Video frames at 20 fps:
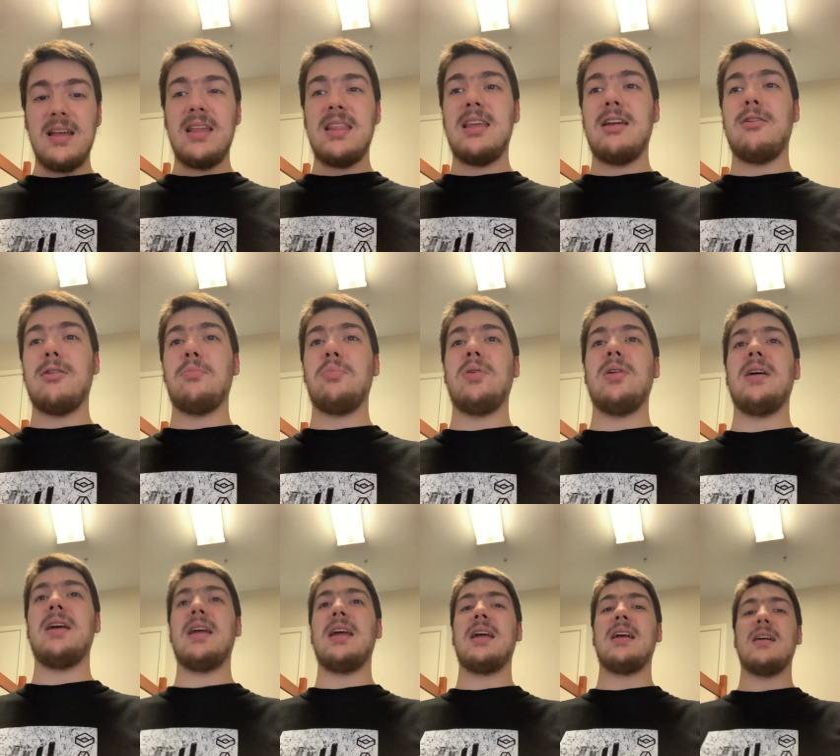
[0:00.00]
They were
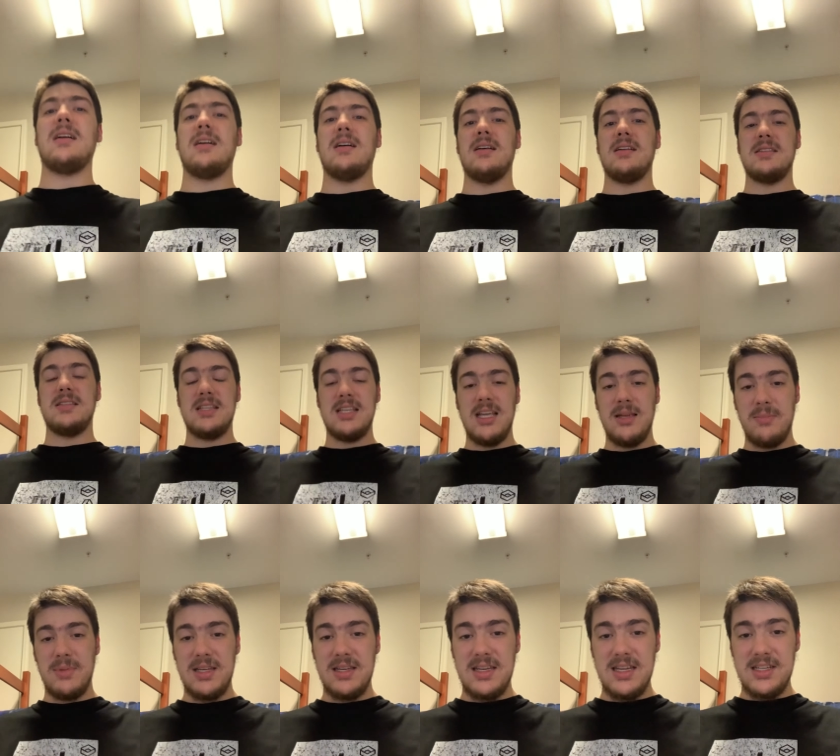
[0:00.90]
playing a, a team
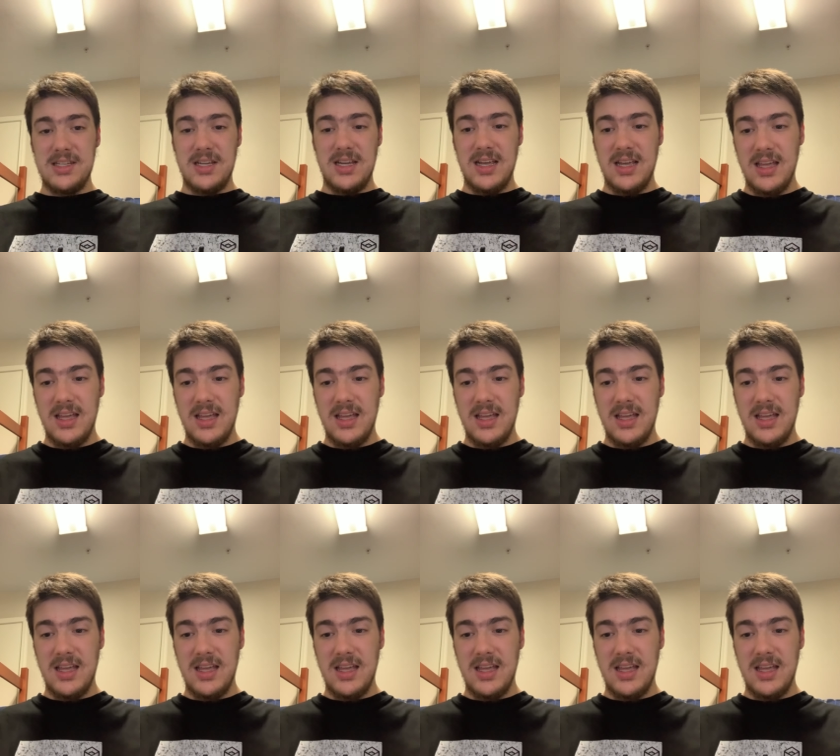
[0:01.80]
in dish.